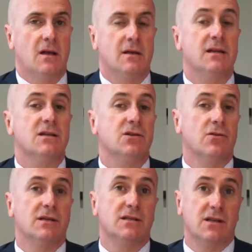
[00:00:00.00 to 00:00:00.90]
Dundas
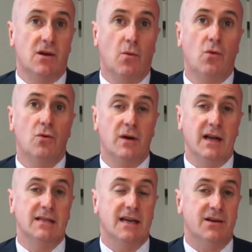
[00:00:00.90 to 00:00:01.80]
Lawyers is an
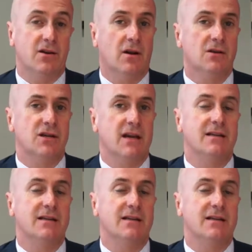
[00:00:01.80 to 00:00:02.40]
award-winning technology,